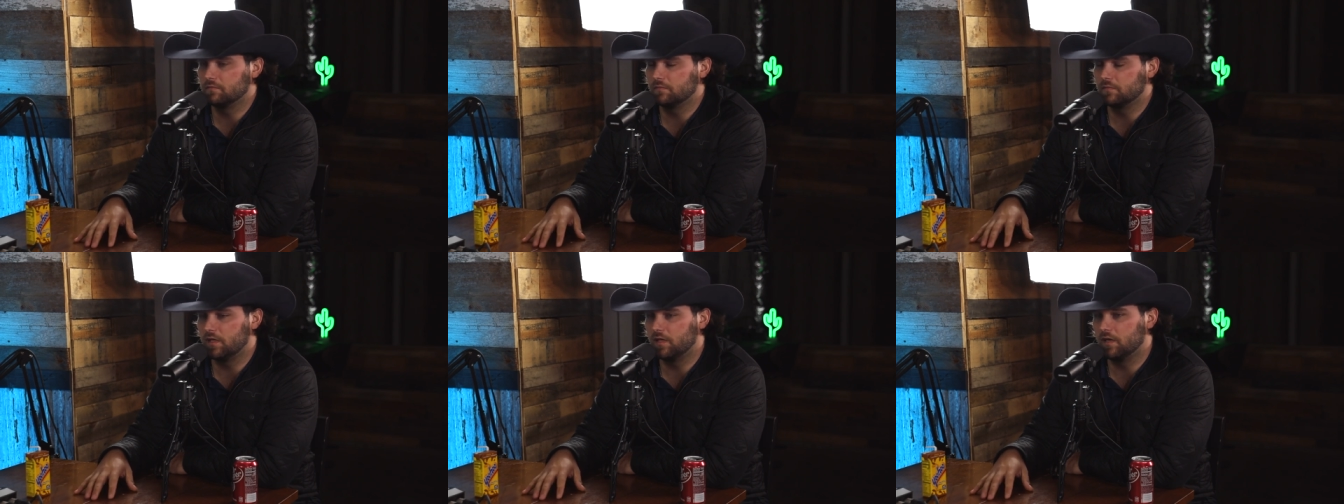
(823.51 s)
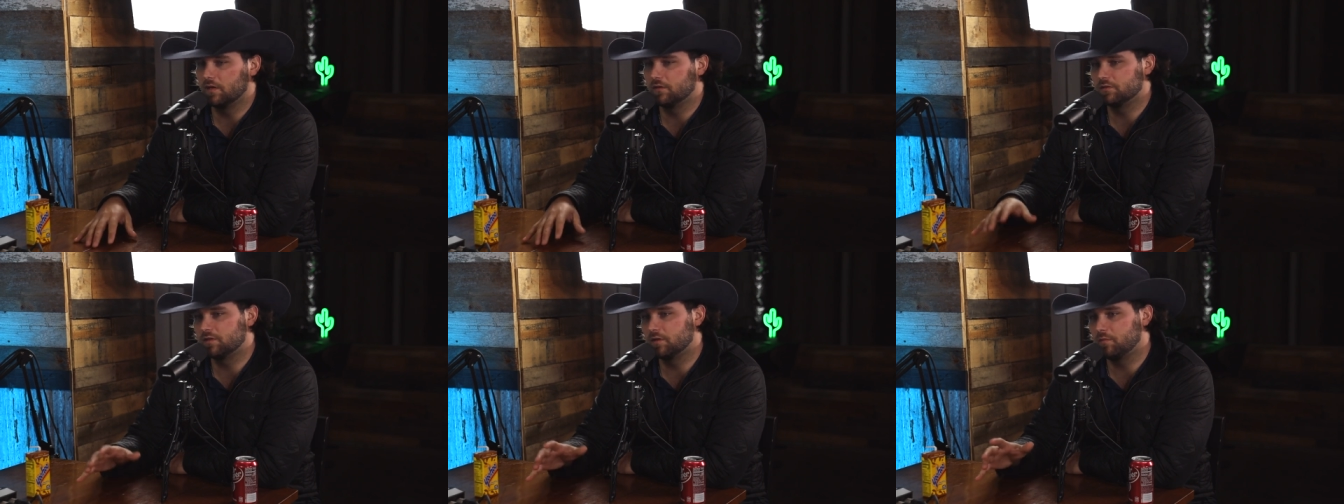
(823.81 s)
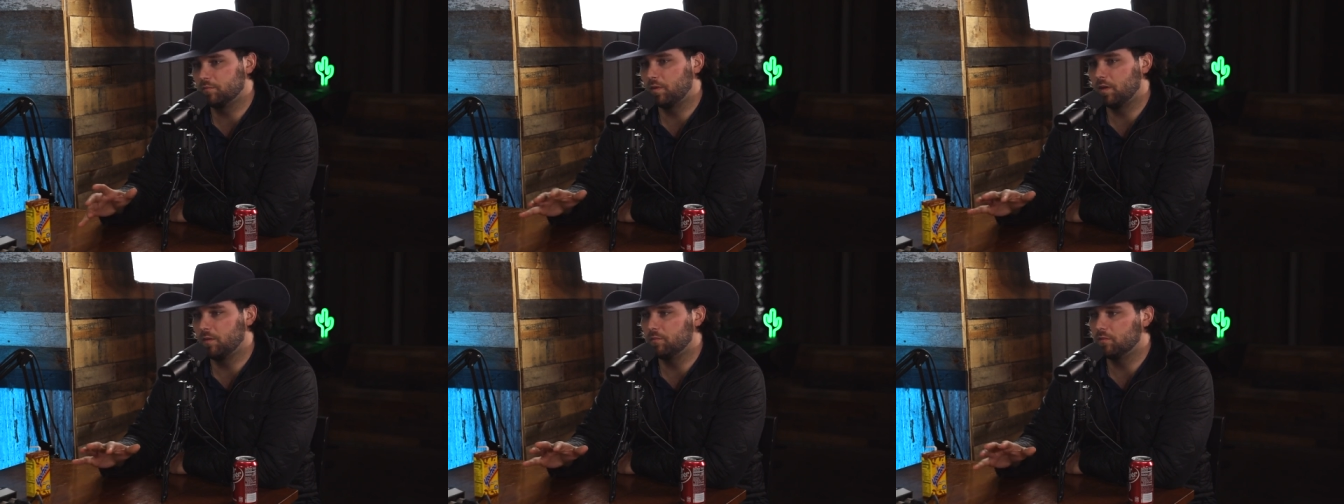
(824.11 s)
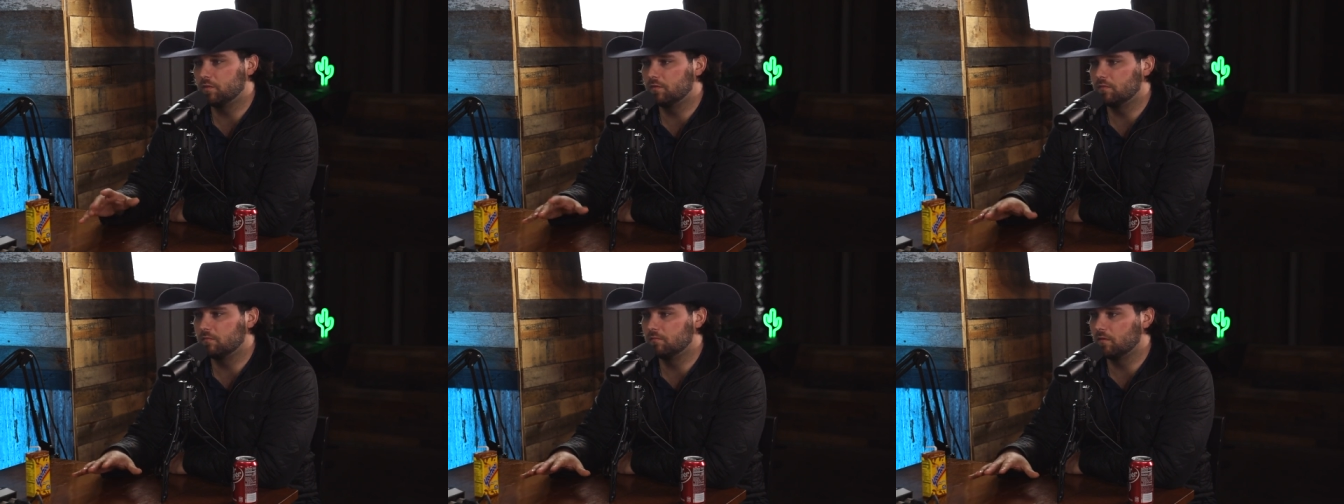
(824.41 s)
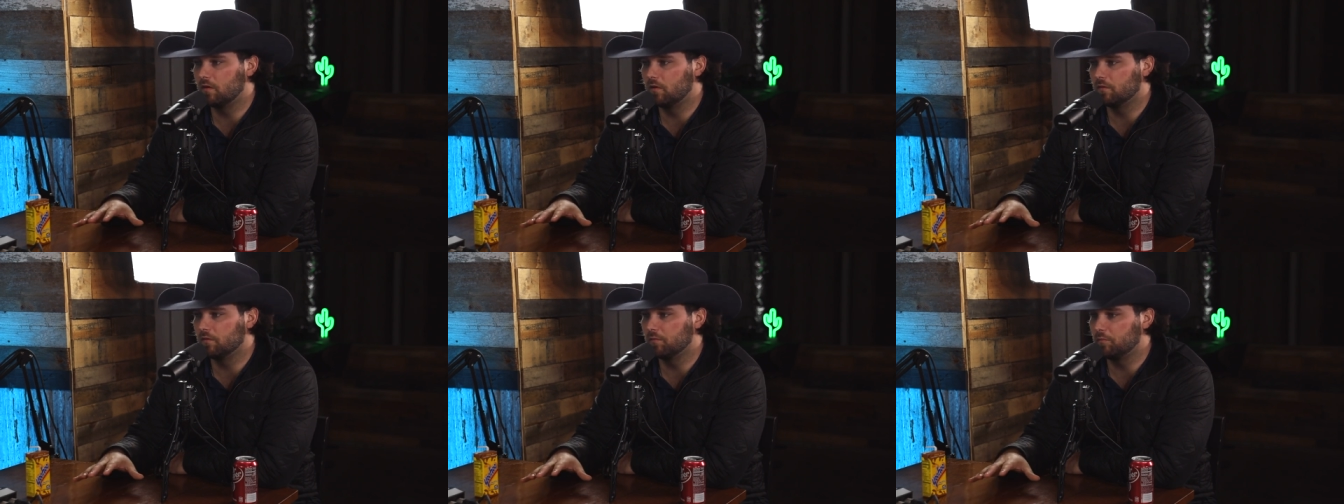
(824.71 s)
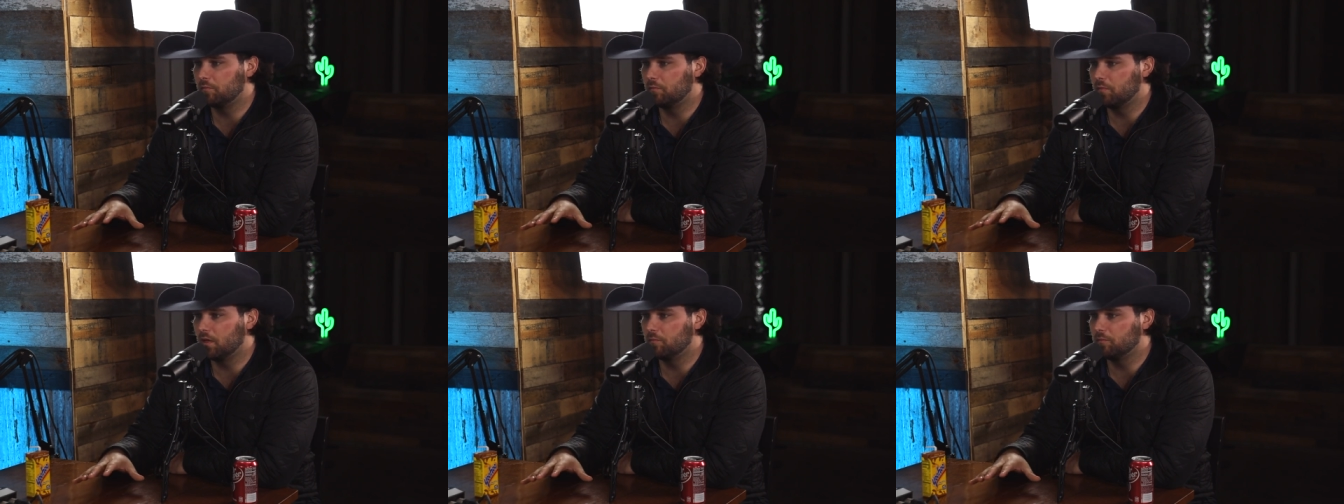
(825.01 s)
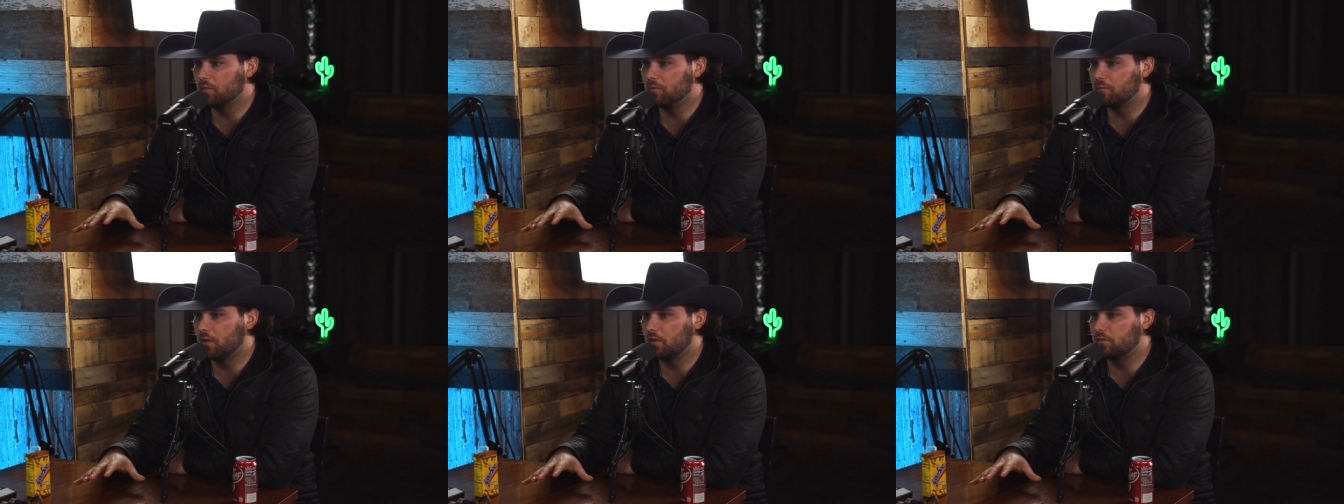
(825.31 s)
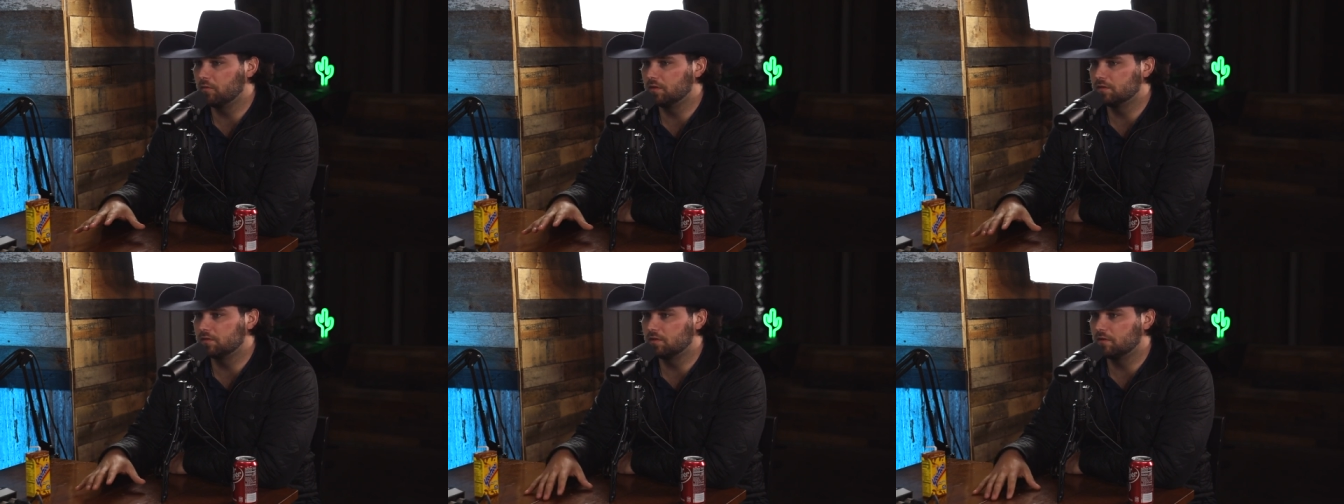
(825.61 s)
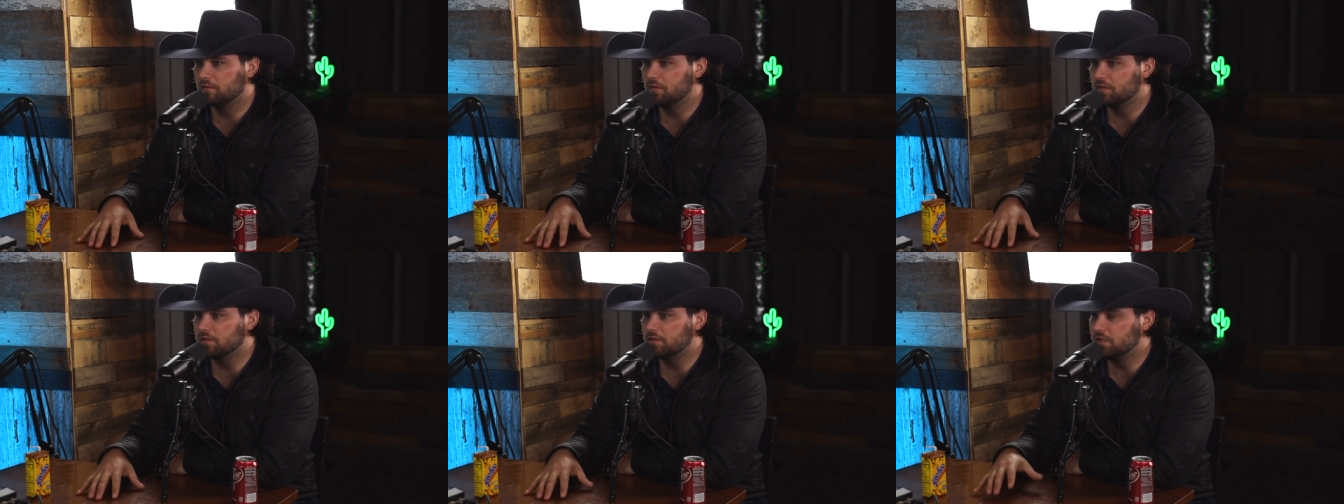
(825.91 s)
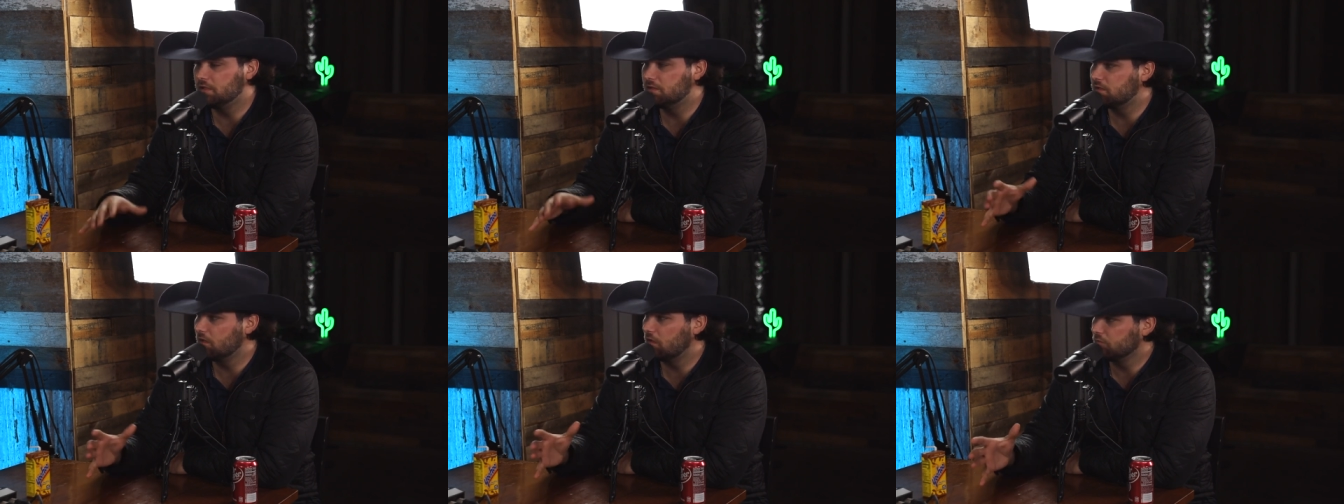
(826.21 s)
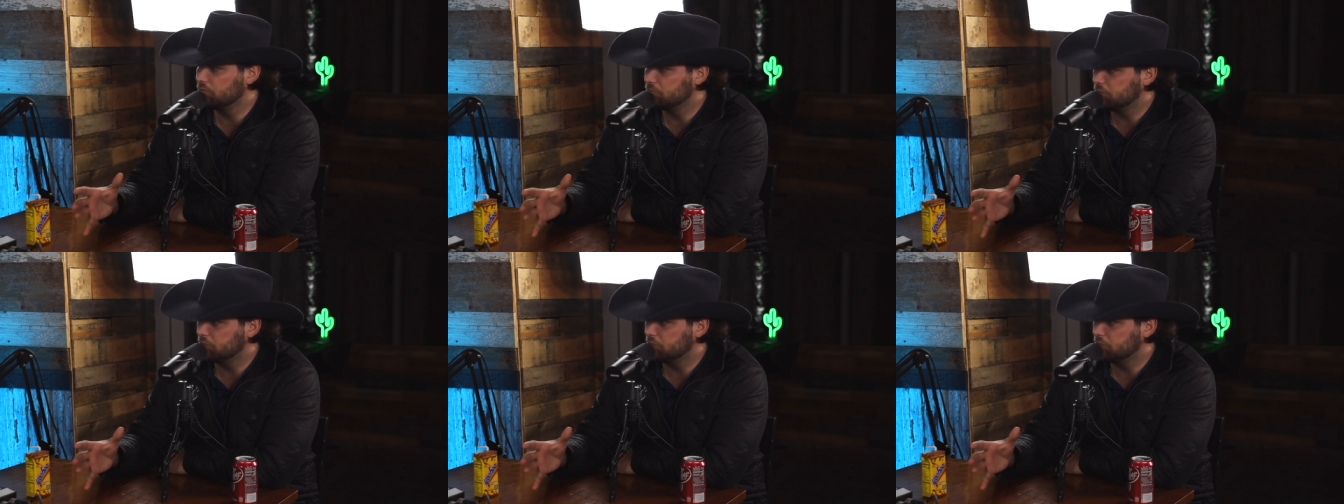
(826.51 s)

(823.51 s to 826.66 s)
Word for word: you know, some people aren't big proponents of the Teton